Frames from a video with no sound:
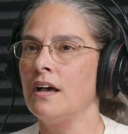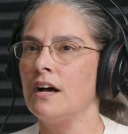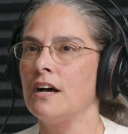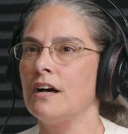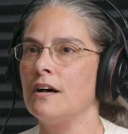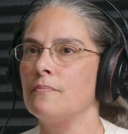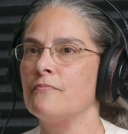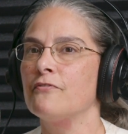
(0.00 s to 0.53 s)

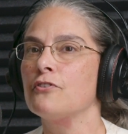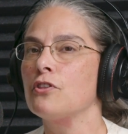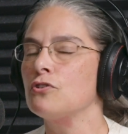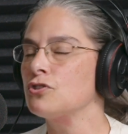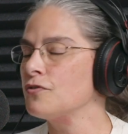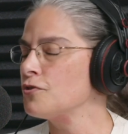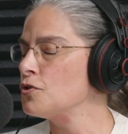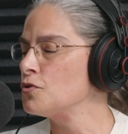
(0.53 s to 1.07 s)
For
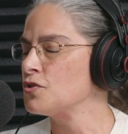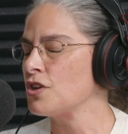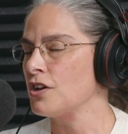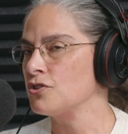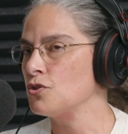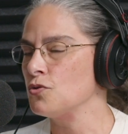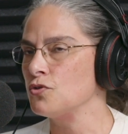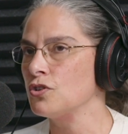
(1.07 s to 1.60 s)
those of you who saw
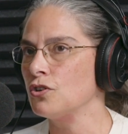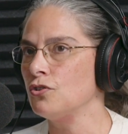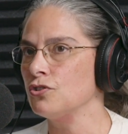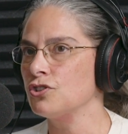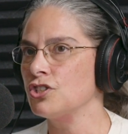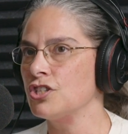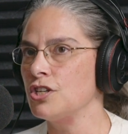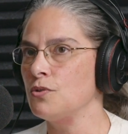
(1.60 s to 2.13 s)
Seussical,
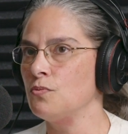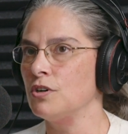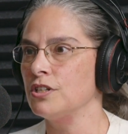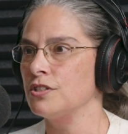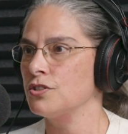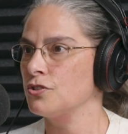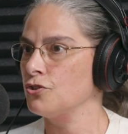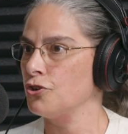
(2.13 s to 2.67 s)
she
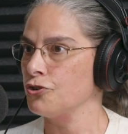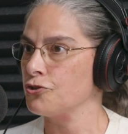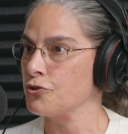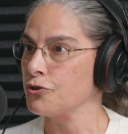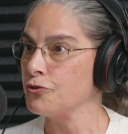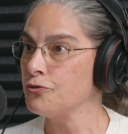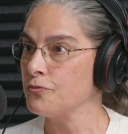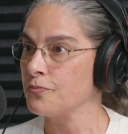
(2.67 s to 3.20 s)
was
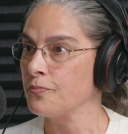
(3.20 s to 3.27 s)
Gertrude.